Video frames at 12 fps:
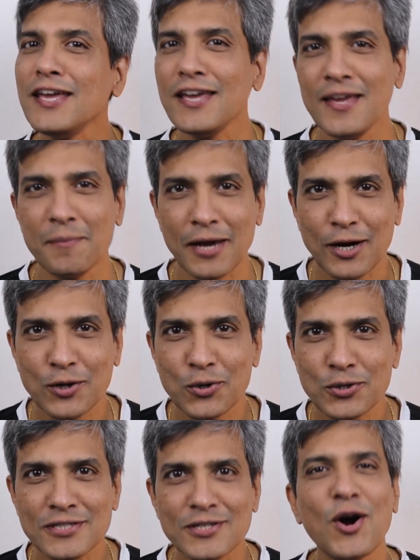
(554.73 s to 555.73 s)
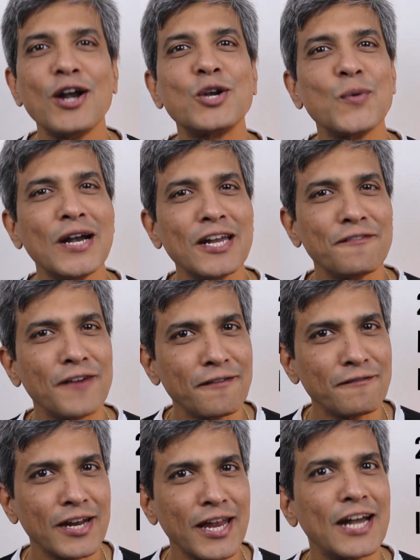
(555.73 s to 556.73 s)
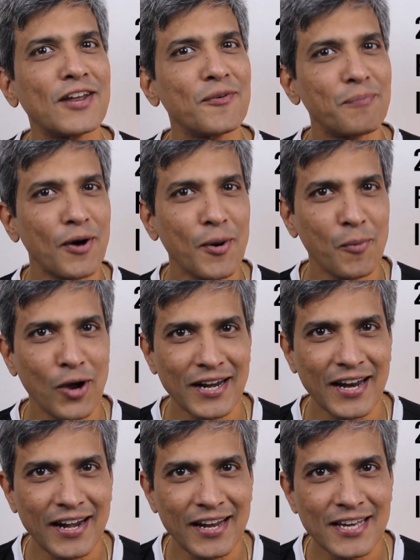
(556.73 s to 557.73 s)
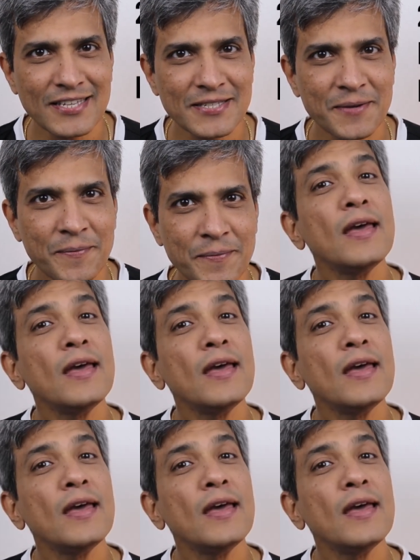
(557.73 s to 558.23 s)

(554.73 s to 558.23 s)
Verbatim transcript: email course called 25 Creative PowerPoint Ideas?